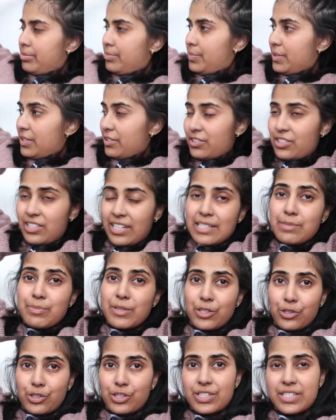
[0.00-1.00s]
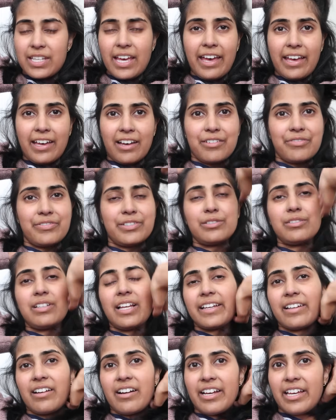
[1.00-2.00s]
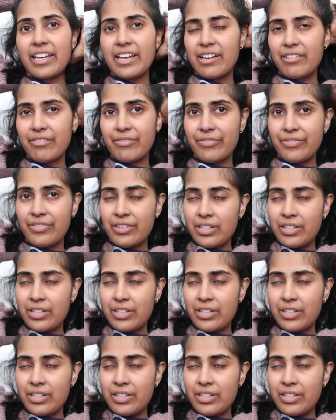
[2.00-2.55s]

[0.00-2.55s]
but today's been a good day. I feel like I have